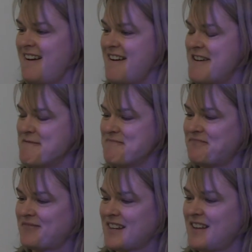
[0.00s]
Um,
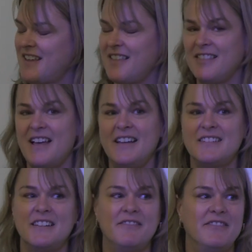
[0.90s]

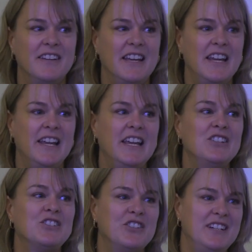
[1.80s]
lots of
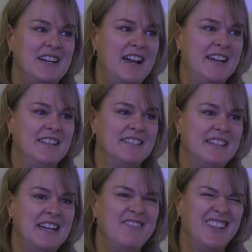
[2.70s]
history
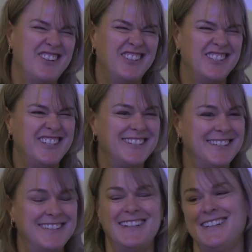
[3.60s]
tie-ins, even though it's just
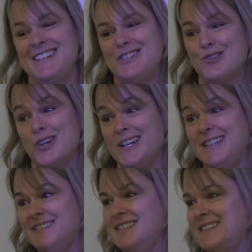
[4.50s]
a silly story.
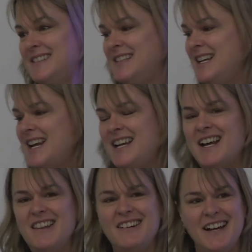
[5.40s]

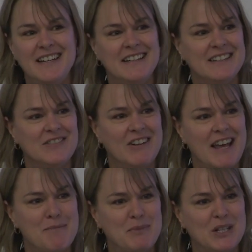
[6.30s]
Any other ideas for
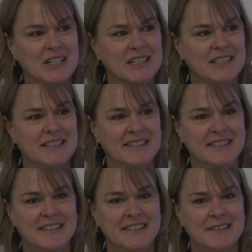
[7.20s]
that book?
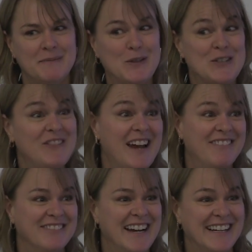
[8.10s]
Most of you
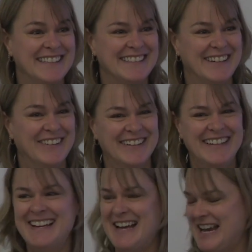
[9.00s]
haven't read it, so
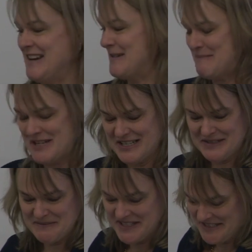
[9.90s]
no one put you
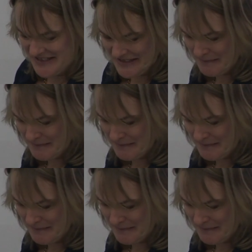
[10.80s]
too much. There's,